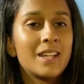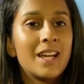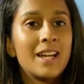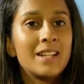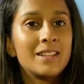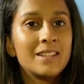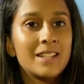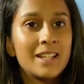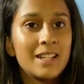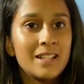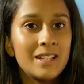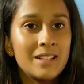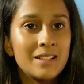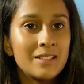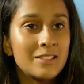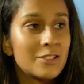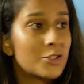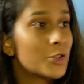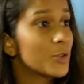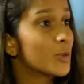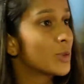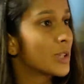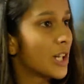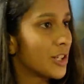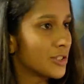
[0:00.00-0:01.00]
And then the
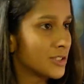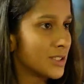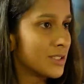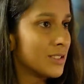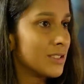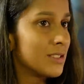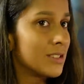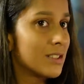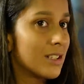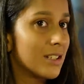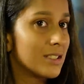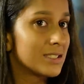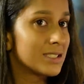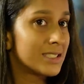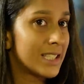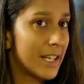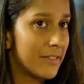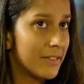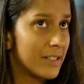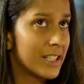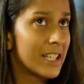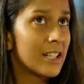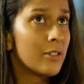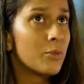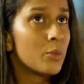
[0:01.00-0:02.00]
two thousand
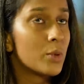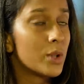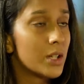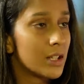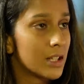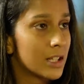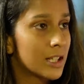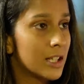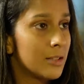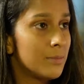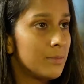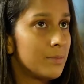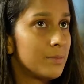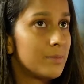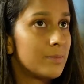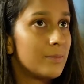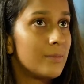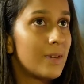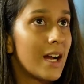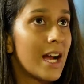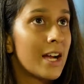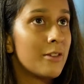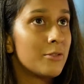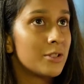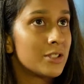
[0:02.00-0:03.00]
seventeen World Cup,
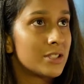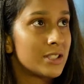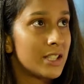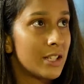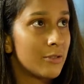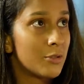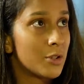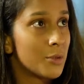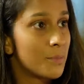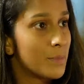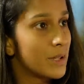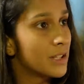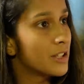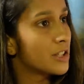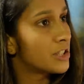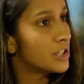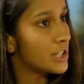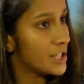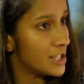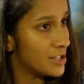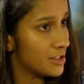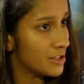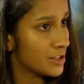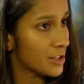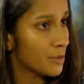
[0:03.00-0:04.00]
I would say would be the
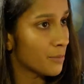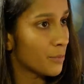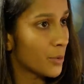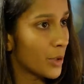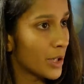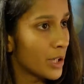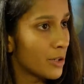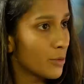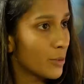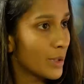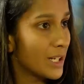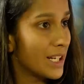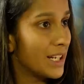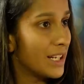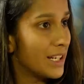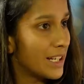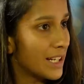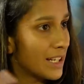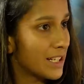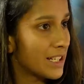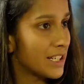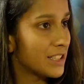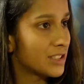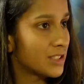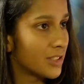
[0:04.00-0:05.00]
changing point where
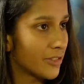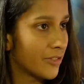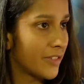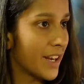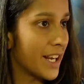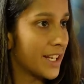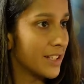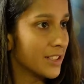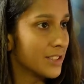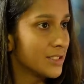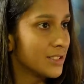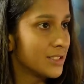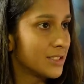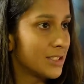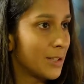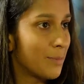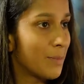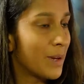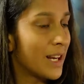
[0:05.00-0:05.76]
India reached the finals. They